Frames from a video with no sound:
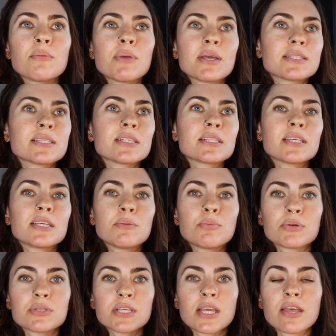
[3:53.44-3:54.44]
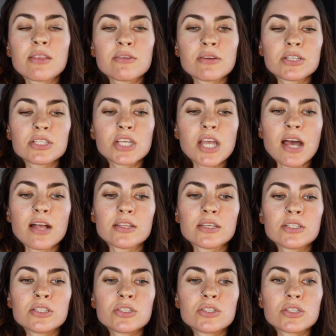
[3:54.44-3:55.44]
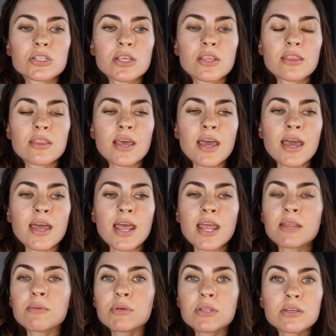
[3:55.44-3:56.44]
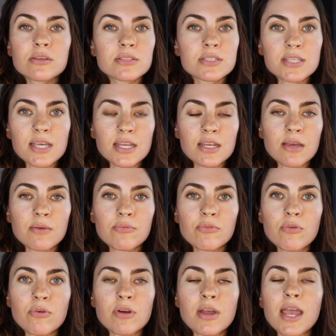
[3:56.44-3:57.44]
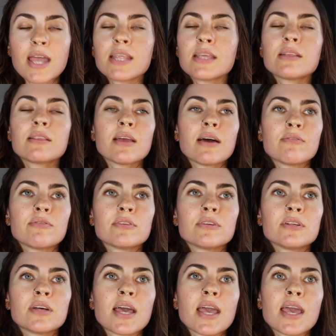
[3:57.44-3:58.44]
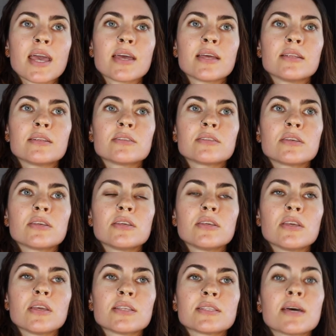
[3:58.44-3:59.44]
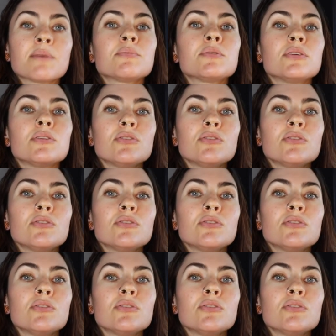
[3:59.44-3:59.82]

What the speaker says: basically he put together a challenge that anybody could sign up for, any level, and it's up to